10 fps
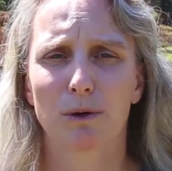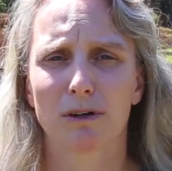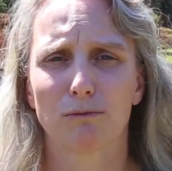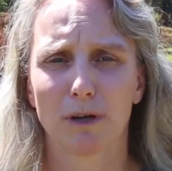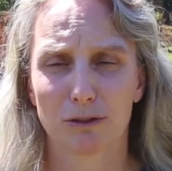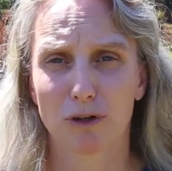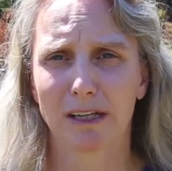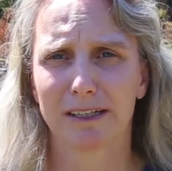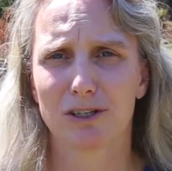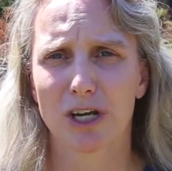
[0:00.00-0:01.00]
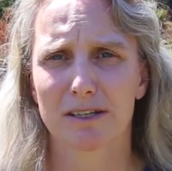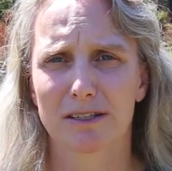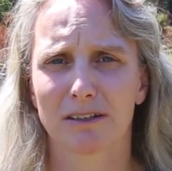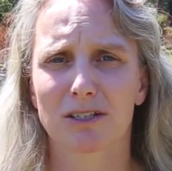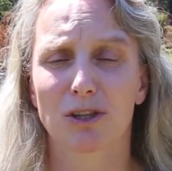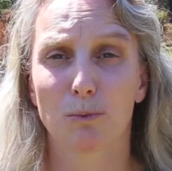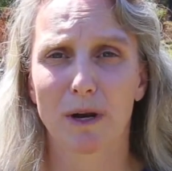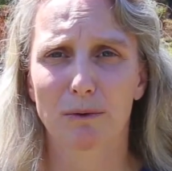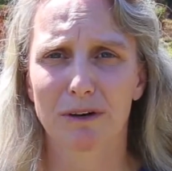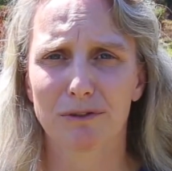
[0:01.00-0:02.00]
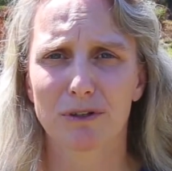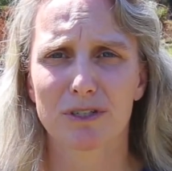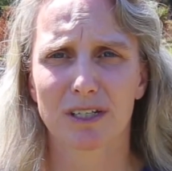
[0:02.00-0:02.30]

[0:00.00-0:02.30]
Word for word: We're directly adjacent to the Ware River,